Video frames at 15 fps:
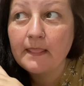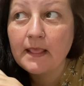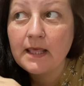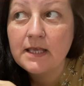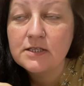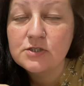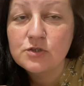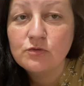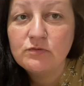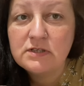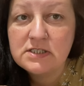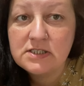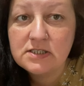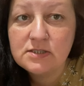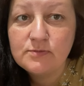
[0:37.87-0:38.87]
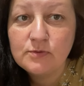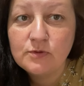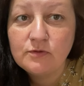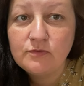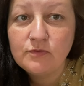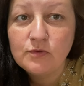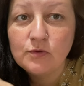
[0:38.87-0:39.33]
it's not really suitable
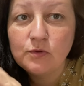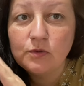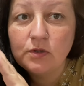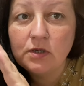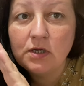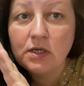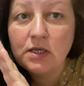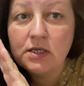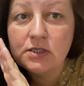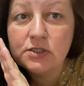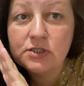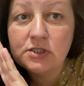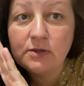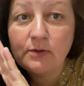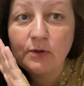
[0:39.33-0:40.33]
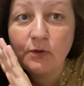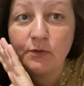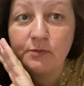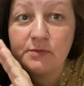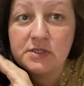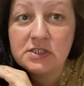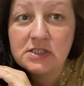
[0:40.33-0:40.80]
for sewing on the
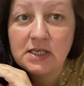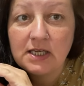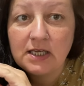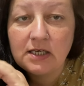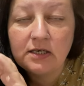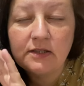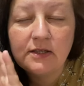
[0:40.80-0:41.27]
machine.